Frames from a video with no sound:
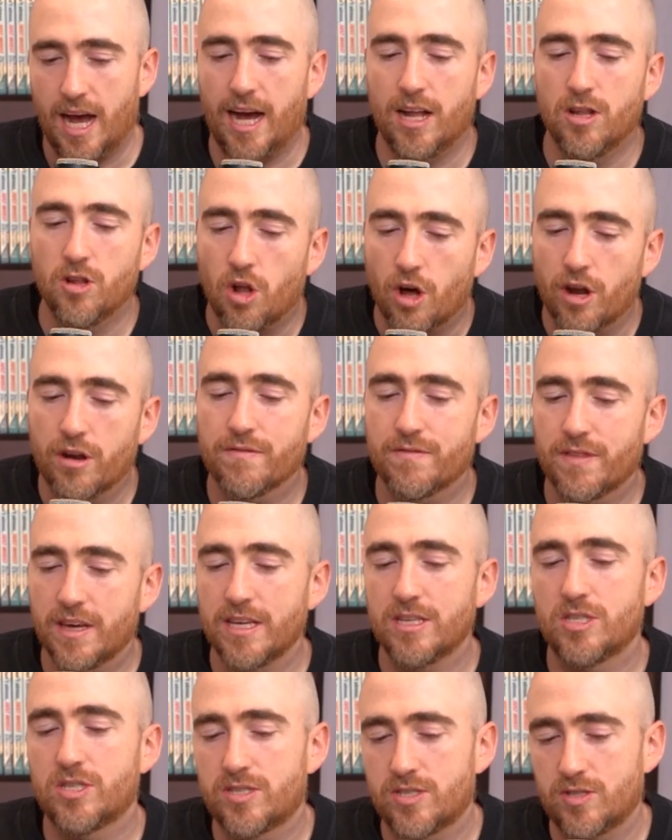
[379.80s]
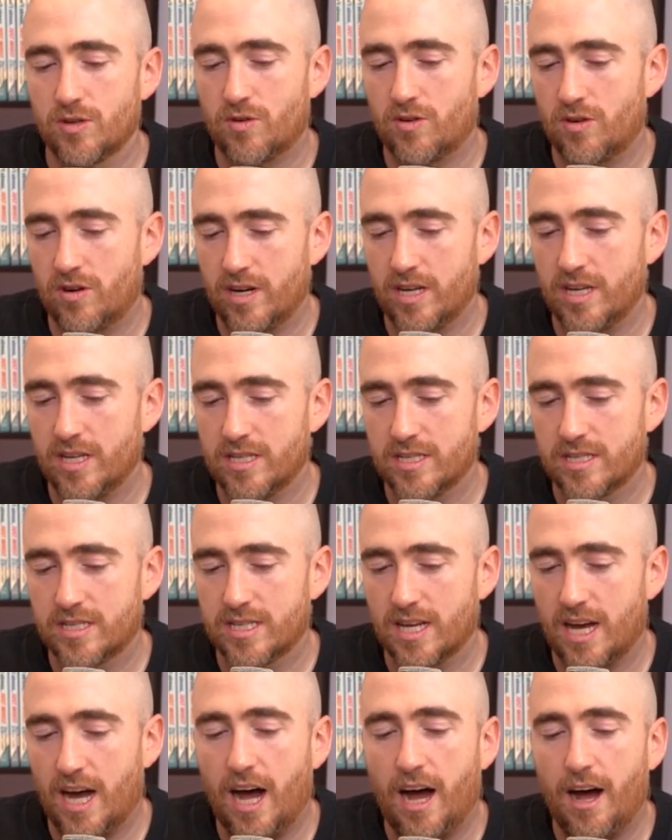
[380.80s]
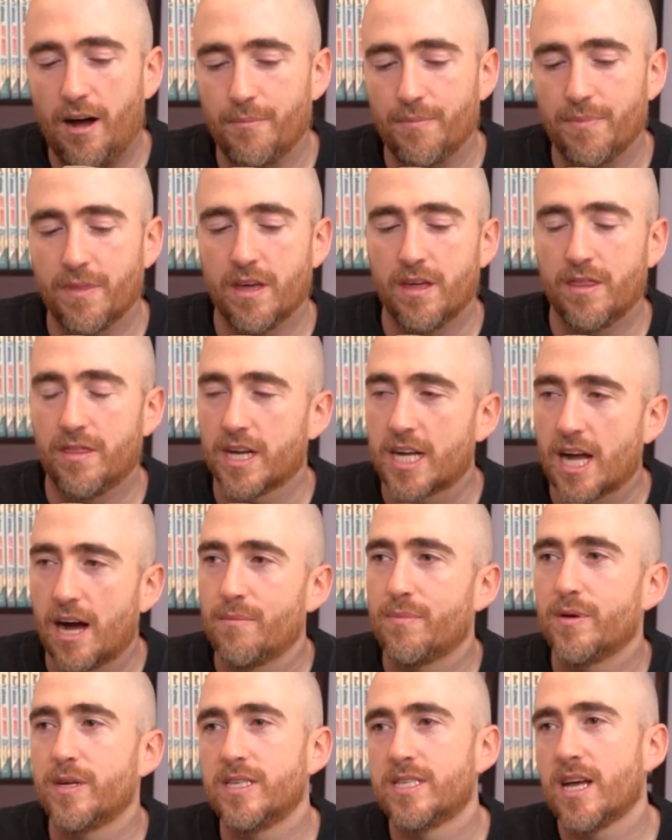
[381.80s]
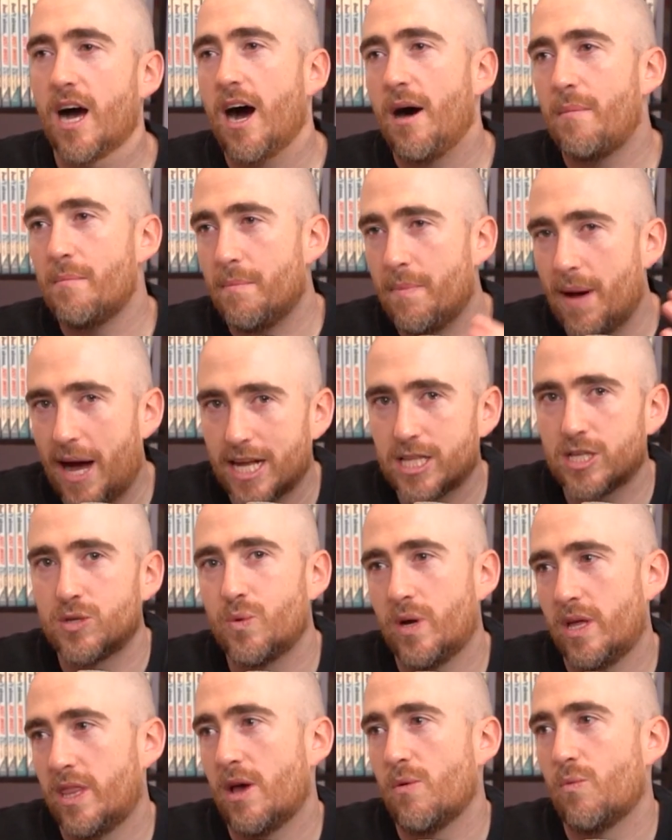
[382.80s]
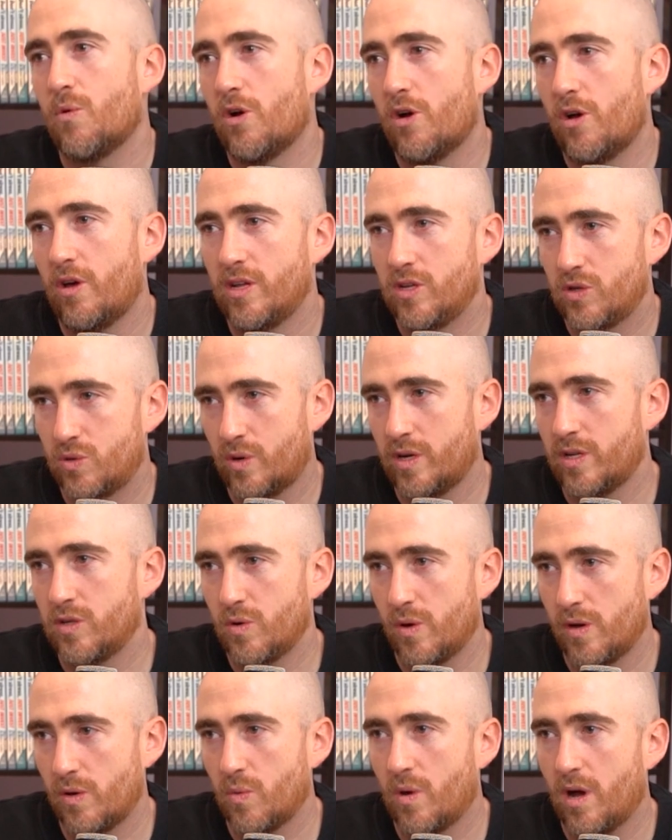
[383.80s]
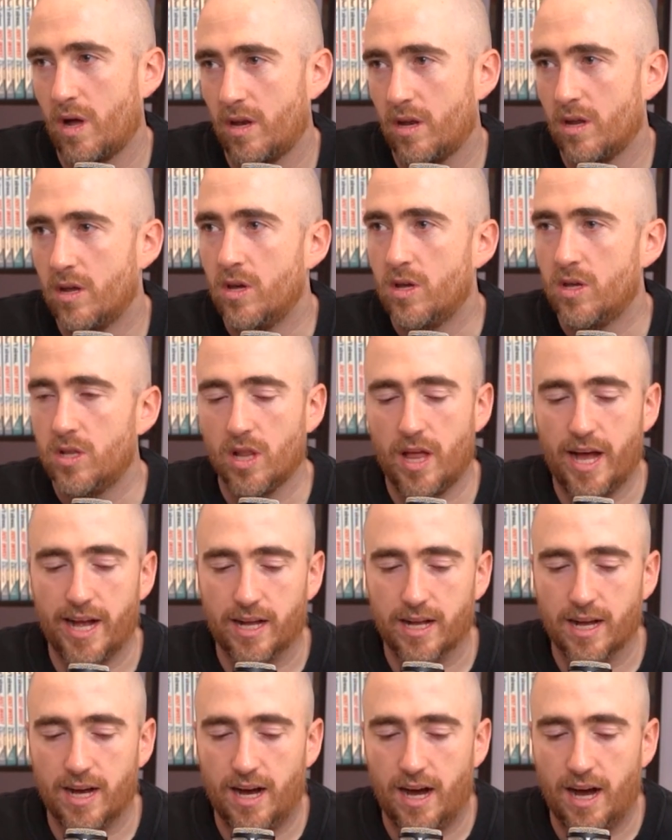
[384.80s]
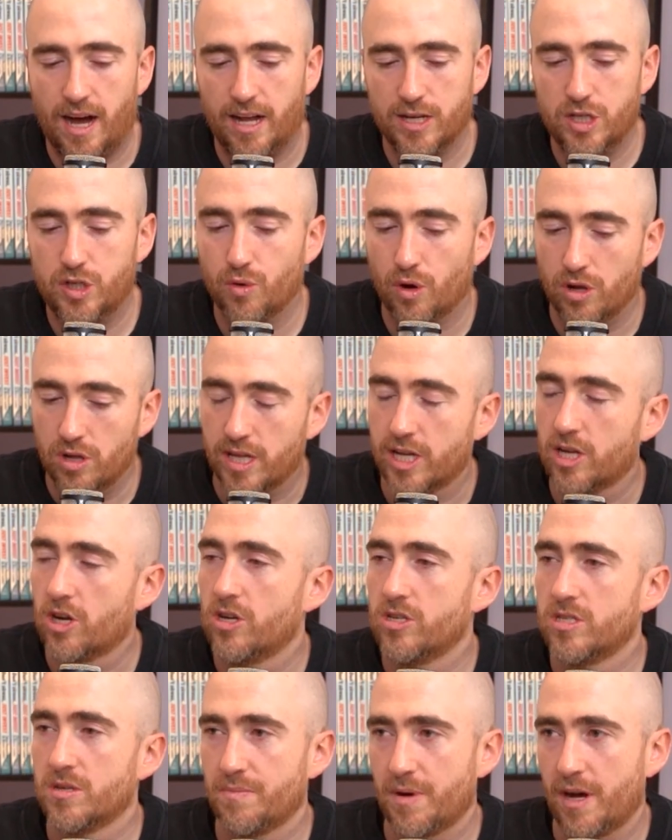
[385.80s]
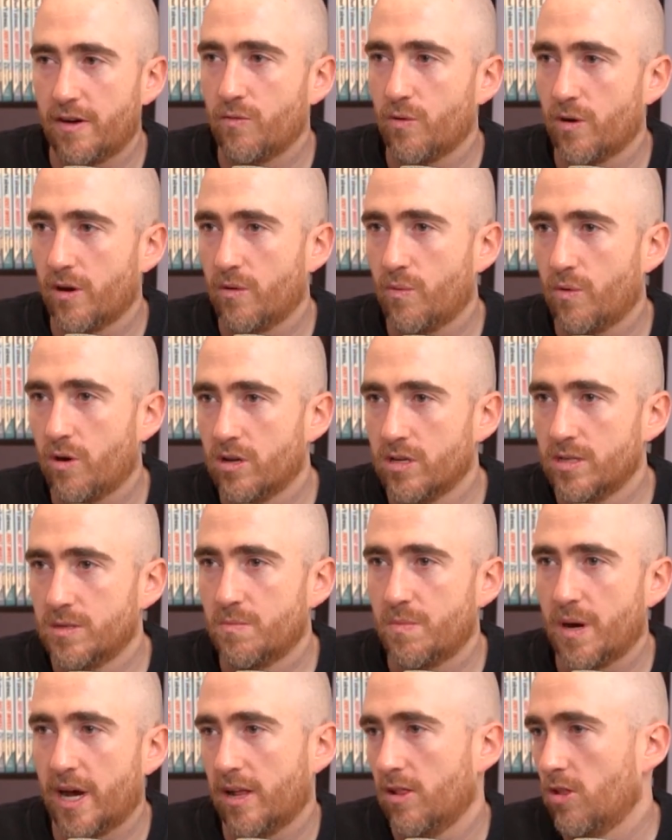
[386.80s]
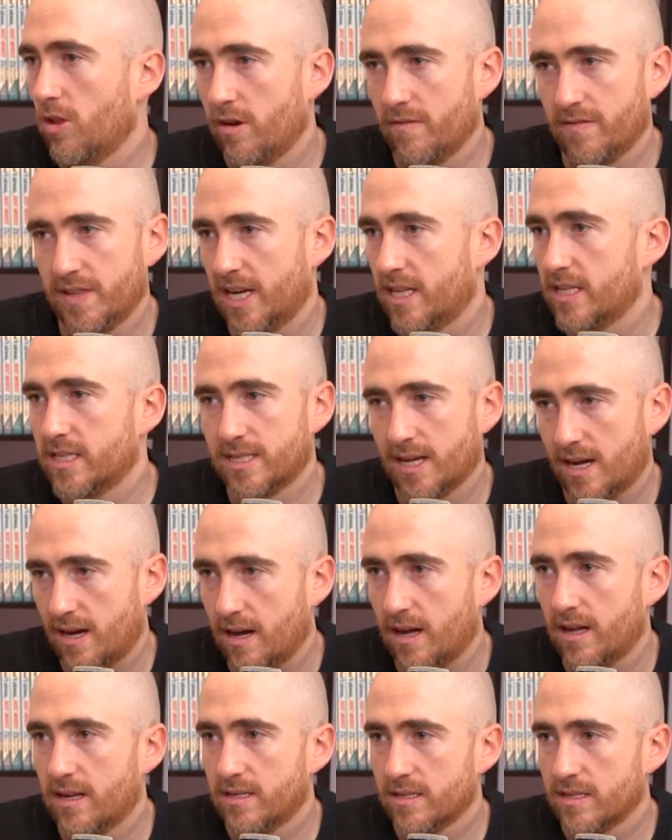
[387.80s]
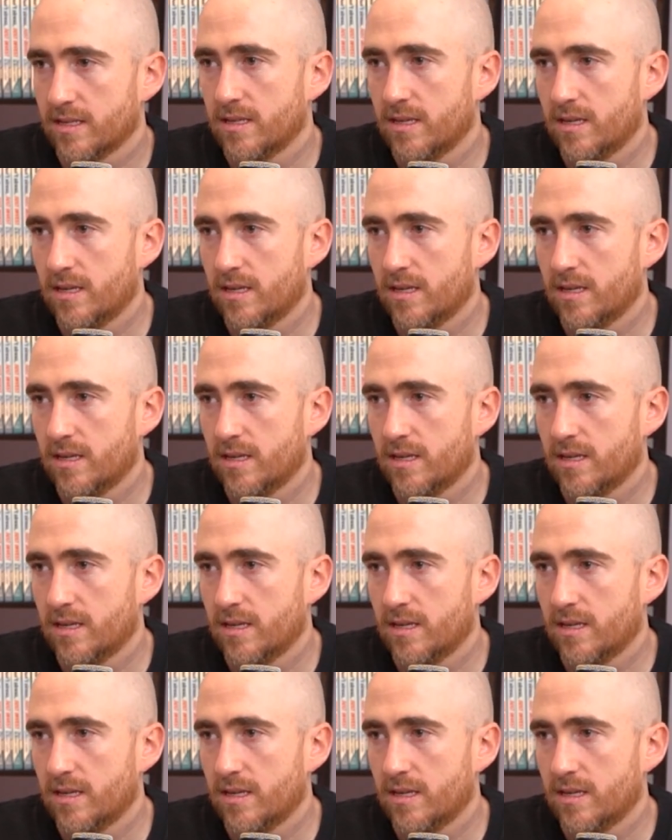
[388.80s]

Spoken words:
A lot of these stories, the companies aren't back to where they were in 2021. Like Duolingo's above where it was, but a lot of the others aren't.